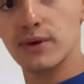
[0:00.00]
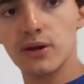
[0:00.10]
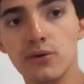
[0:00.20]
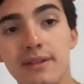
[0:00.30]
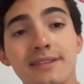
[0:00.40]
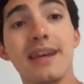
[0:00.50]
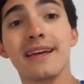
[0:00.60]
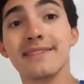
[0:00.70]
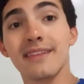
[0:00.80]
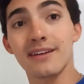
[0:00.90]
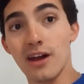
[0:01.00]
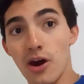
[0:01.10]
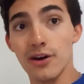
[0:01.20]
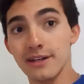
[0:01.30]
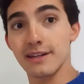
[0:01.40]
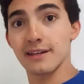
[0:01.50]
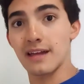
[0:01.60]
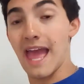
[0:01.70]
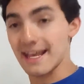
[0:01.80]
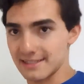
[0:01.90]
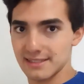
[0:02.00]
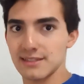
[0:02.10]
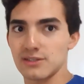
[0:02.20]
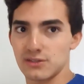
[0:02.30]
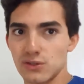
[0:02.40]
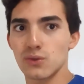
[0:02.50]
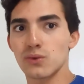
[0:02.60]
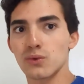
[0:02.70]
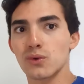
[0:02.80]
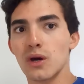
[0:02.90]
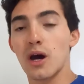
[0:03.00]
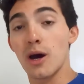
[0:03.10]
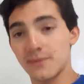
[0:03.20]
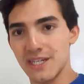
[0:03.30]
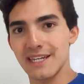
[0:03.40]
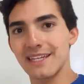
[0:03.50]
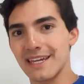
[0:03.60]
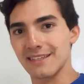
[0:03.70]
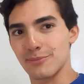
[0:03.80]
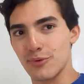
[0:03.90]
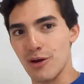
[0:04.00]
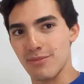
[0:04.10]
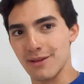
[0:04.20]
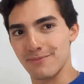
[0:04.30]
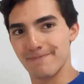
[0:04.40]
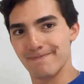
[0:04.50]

3 currents that are asked to obtain in the problem.